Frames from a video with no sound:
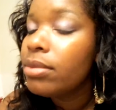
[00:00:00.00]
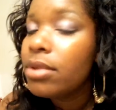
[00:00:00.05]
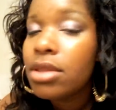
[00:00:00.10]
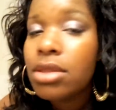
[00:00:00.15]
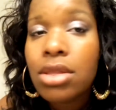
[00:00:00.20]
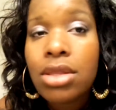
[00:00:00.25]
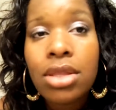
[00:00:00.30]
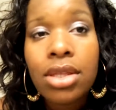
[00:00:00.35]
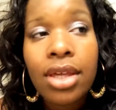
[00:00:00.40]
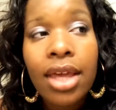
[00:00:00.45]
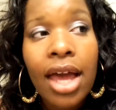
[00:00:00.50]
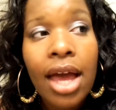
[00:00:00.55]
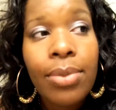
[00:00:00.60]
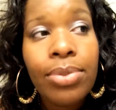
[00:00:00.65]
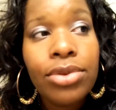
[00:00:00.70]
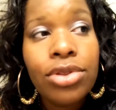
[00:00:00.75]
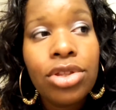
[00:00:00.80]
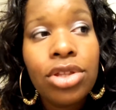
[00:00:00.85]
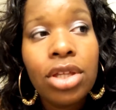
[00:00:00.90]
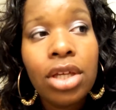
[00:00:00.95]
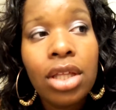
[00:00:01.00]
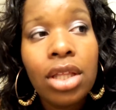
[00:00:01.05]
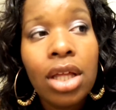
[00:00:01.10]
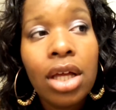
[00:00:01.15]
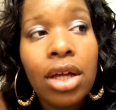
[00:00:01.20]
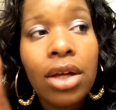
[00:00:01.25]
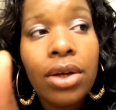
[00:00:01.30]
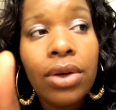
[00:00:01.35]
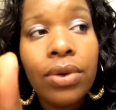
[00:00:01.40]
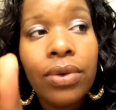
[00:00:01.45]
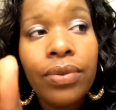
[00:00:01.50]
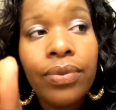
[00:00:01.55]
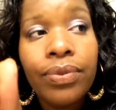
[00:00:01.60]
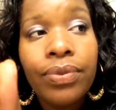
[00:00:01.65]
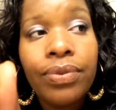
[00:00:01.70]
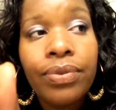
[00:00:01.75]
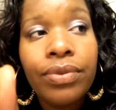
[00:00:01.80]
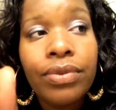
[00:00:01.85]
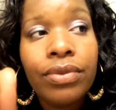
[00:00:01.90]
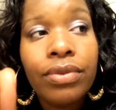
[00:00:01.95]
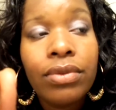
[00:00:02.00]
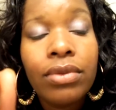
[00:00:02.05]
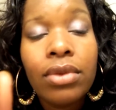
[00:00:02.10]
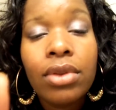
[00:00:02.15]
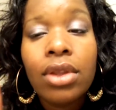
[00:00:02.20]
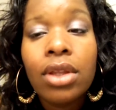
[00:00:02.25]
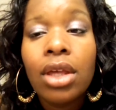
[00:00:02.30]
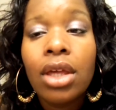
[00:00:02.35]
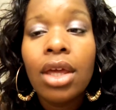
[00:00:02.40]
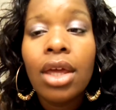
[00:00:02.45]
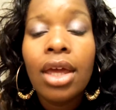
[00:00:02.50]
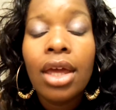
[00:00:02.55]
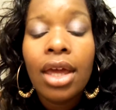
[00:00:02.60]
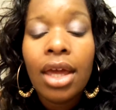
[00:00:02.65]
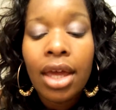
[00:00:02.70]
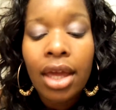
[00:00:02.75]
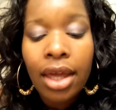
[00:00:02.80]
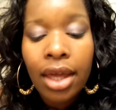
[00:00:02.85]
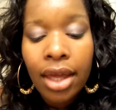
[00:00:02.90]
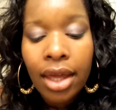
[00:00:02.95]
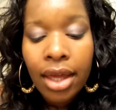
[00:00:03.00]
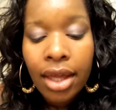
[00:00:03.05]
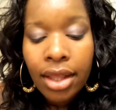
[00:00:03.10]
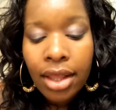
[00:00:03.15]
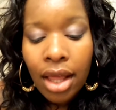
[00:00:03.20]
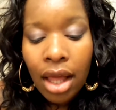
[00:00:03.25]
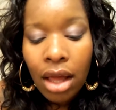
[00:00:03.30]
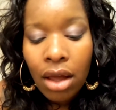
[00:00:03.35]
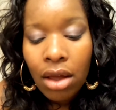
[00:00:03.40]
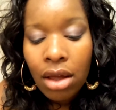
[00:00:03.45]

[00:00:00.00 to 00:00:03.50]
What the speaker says: This is a cappuccino. And I